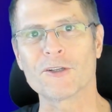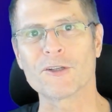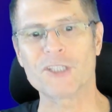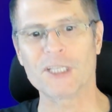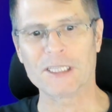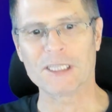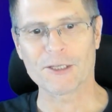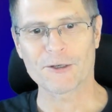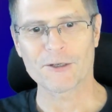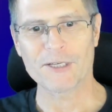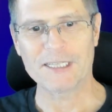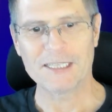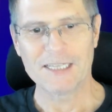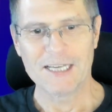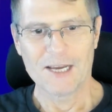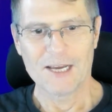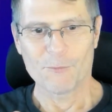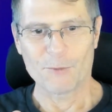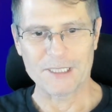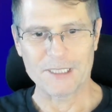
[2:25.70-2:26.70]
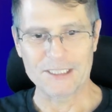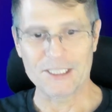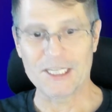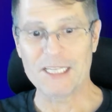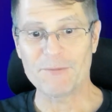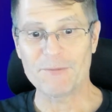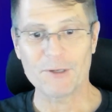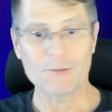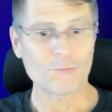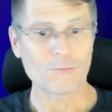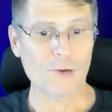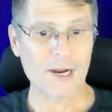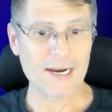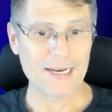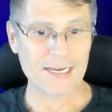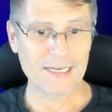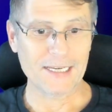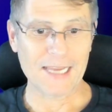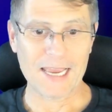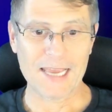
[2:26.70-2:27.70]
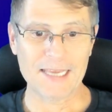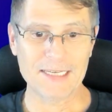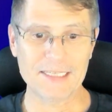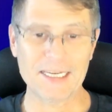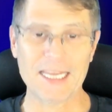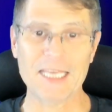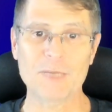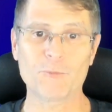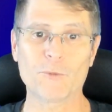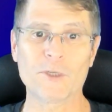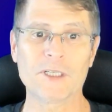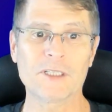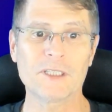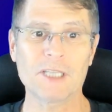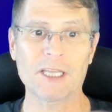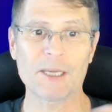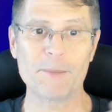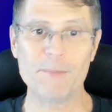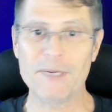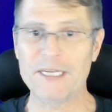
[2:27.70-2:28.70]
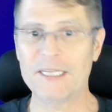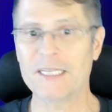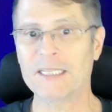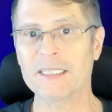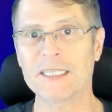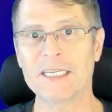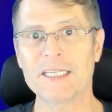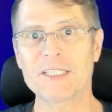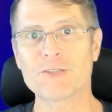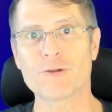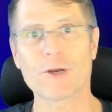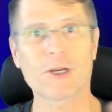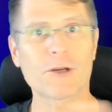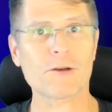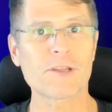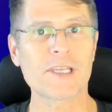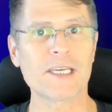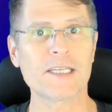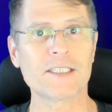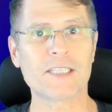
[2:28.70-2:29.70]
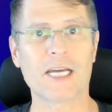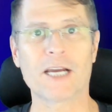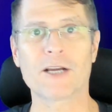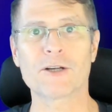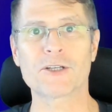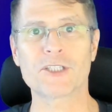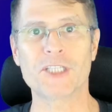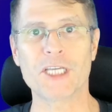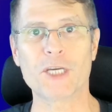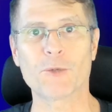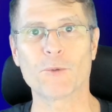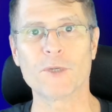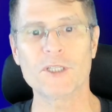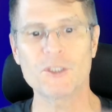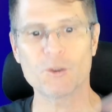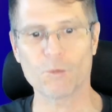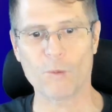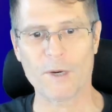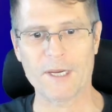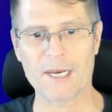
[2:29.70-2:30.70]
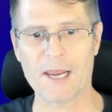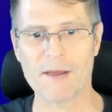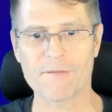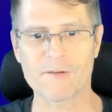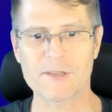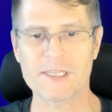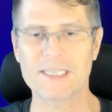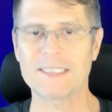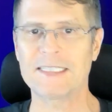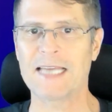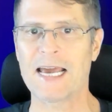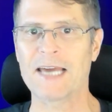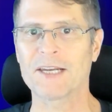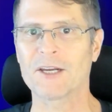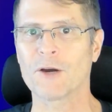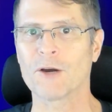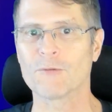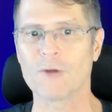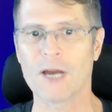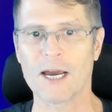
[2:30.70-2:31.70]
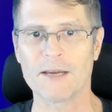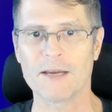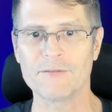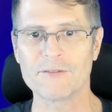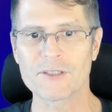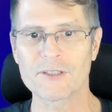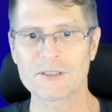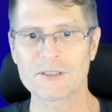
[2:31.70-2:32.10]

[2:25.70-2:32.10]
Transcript: alerting, we leave it running and it will immediately trigger the entire sequence whenever the data arrives.